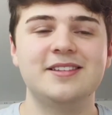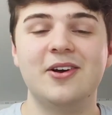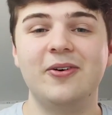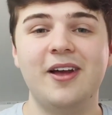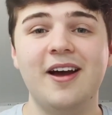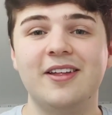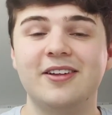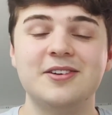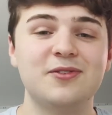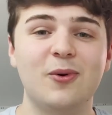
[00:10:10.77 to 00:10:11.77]
So yeah,
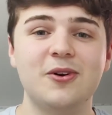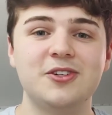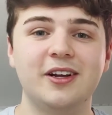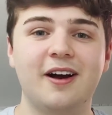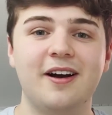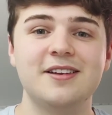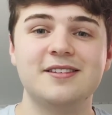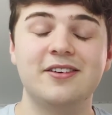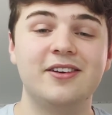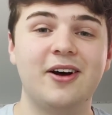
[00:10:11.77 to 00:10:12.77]
thanks for watching
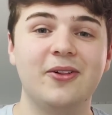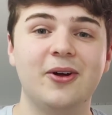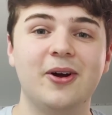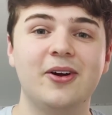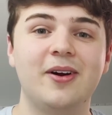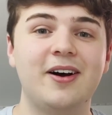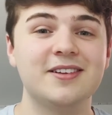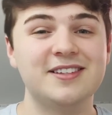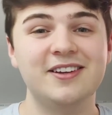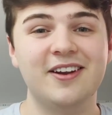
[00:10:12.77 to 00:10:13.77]
guys and I'll, uh,
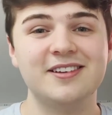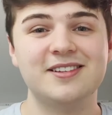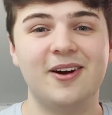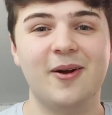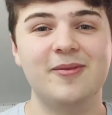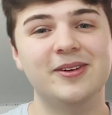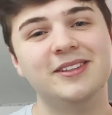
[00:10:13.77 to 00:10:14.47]
I'll see you next time.